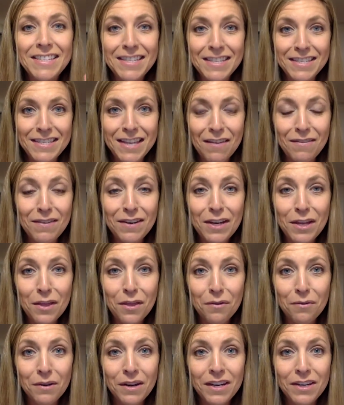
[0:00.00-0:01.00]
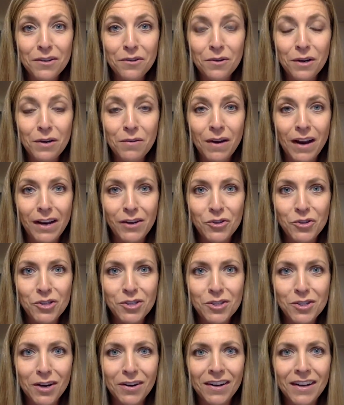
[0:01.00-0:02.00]
to 73 degree range,
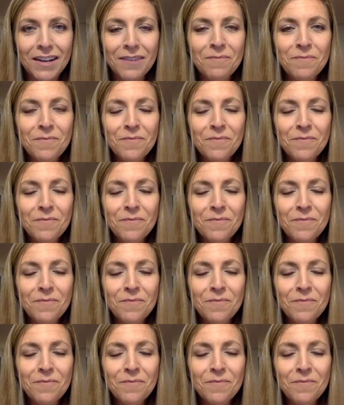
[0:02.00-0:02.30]
sorry.